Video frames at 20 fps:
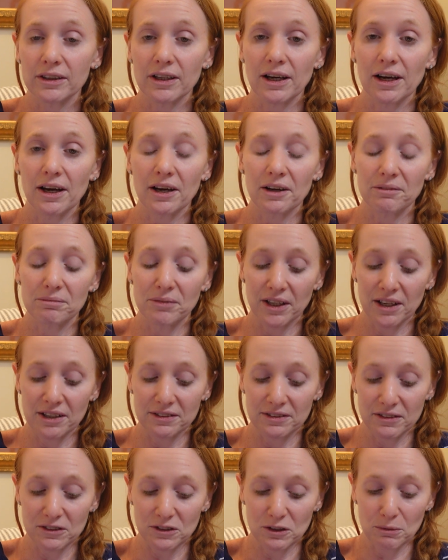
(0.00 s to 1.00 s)

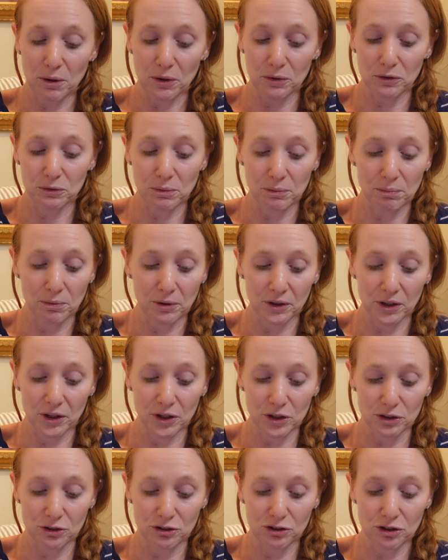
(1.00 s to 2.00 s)
because it's supposed to be pretty
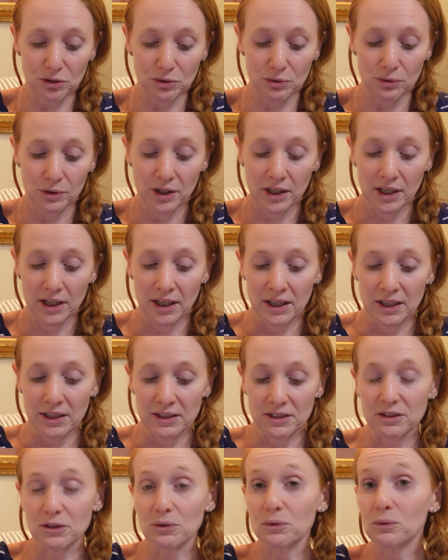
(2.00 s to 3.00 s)
good, too.
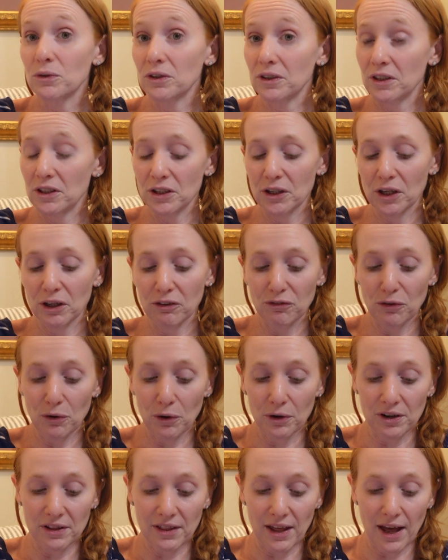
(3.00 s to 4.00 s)
So really looking
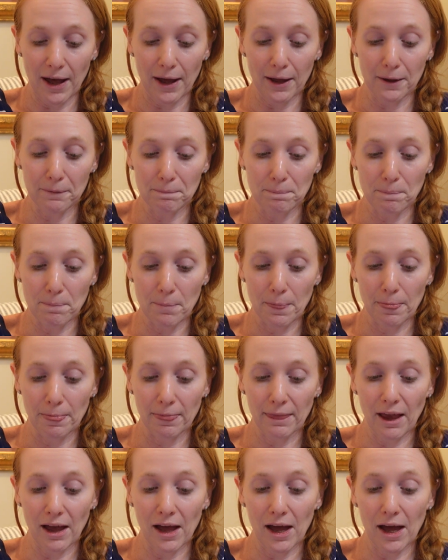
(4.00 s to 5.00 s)
forward to that.
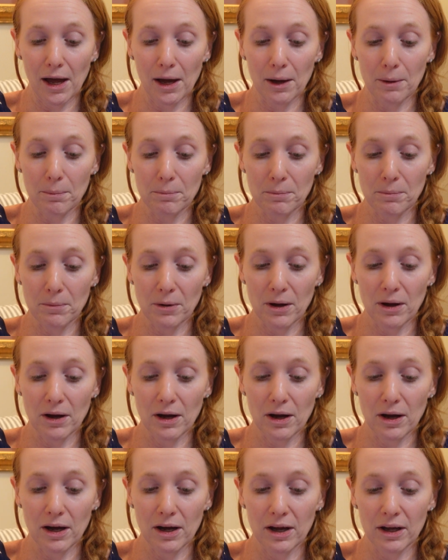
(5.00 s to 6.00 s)
I
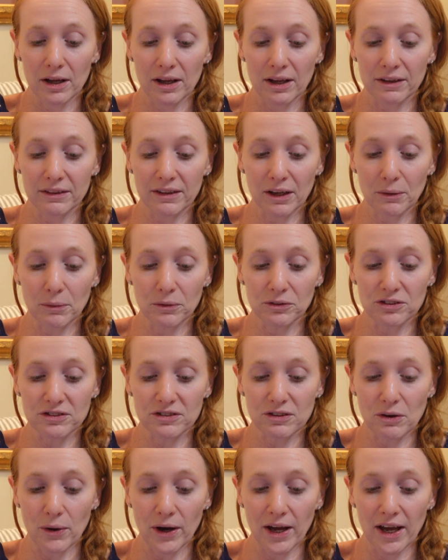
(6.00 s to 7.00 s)
think we'll
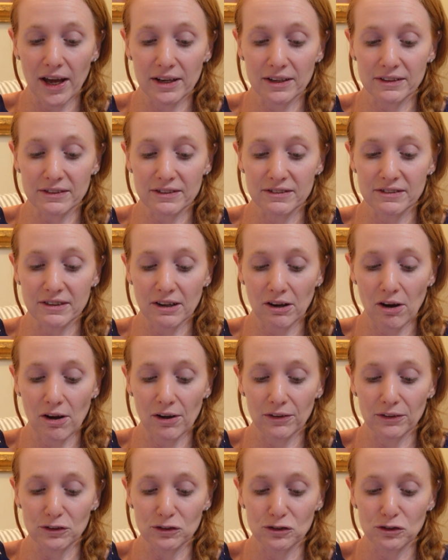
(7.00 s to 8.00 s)
just go ahead and stick
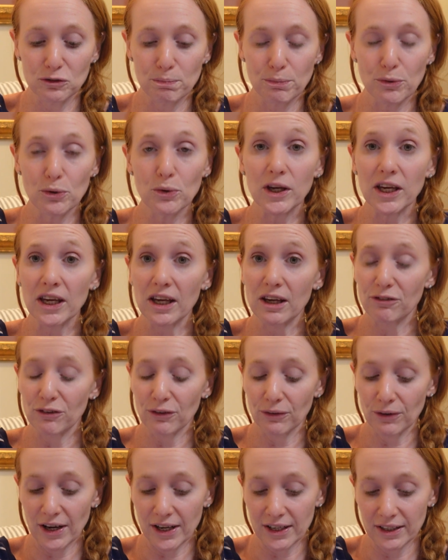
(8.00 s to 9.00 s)
on the spooky
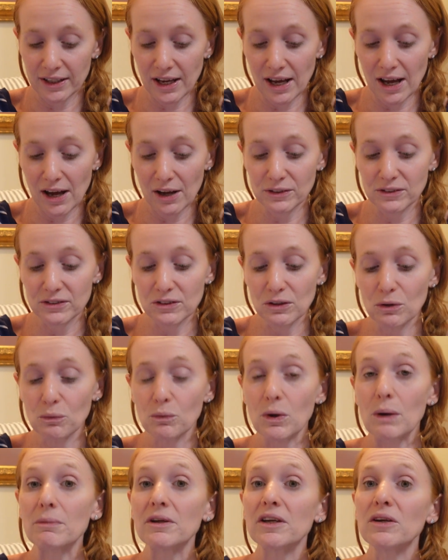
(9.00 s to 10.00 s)
for right now. So The
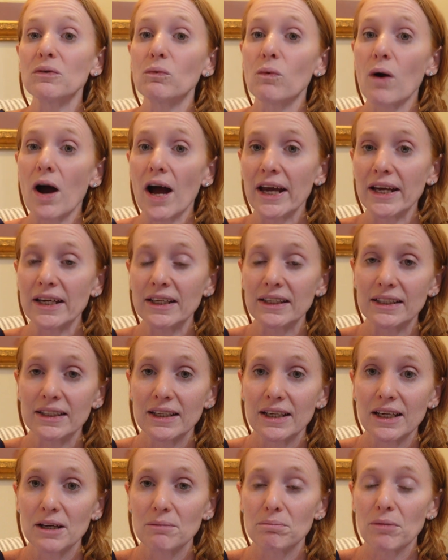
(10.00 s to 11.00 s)
Woman in White
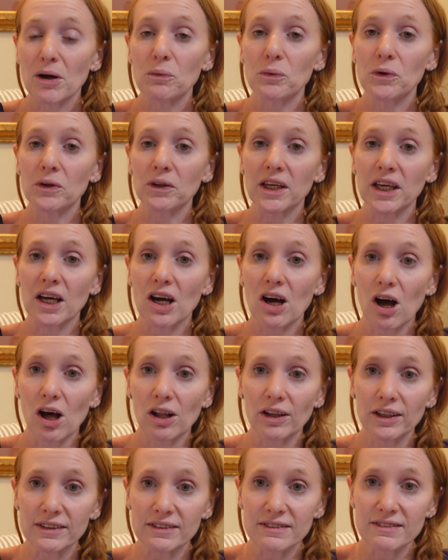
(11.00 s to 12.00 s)
by Wilkie
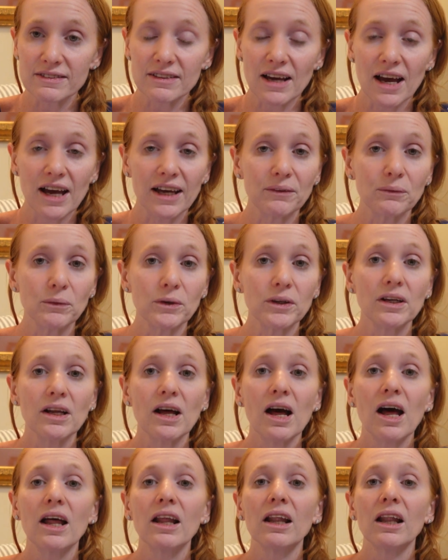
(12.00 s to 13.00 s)
Collins. I would
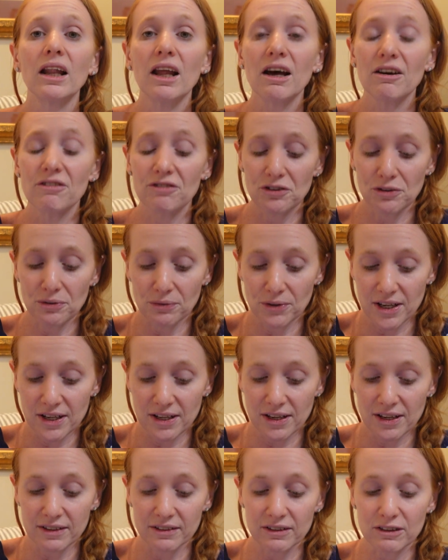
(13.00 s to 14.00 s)
love to read
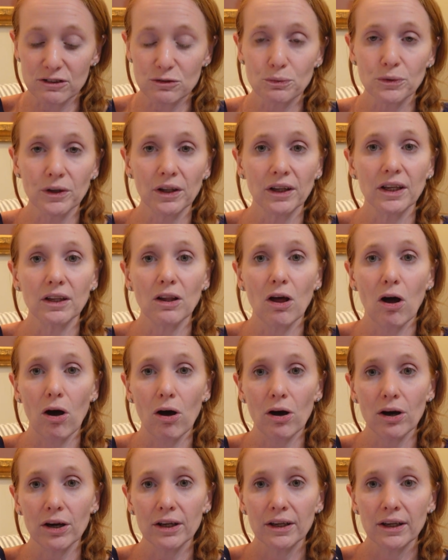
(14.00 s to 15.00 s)
this. It's really
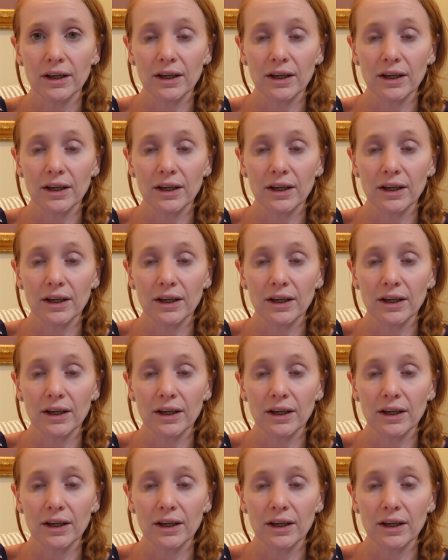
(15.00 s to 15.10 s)
long,